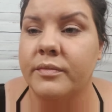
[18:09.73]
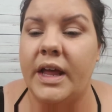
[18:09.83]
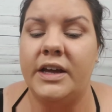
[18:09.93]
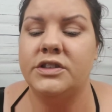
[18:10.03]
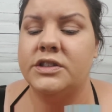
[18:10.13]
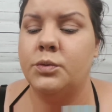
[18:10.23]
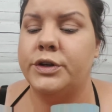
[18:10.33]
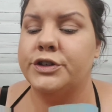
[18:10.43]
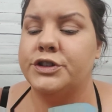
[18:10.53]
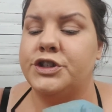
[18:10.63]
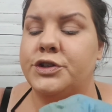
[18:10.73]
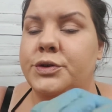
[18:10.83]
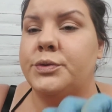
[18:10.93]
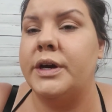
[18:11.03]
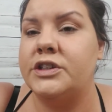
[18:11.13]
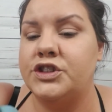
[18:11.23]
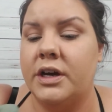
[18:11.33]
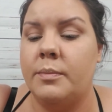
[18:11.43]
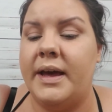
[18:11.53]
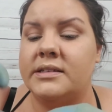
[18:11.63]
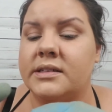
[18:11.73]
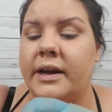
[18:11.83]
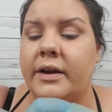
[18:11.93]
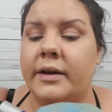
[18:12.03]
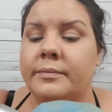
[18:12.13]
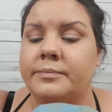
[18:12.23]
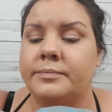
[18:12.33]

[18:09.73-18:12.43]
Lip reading: I used the Wonder 2 gel mascara.